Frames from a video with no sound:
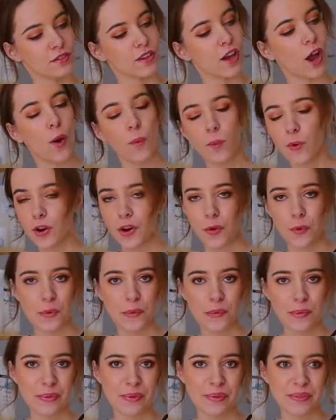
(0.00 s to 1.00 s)
I want it
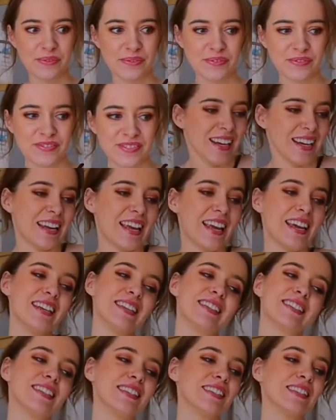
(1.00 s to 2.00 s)
all. An
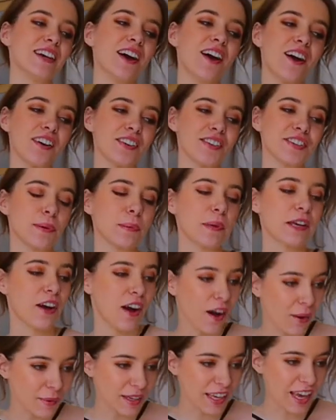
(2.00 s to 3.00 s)
innocent touch. I mean,
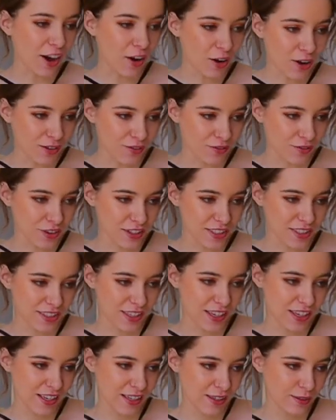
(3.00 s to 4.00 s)
can't we get hot and frisky?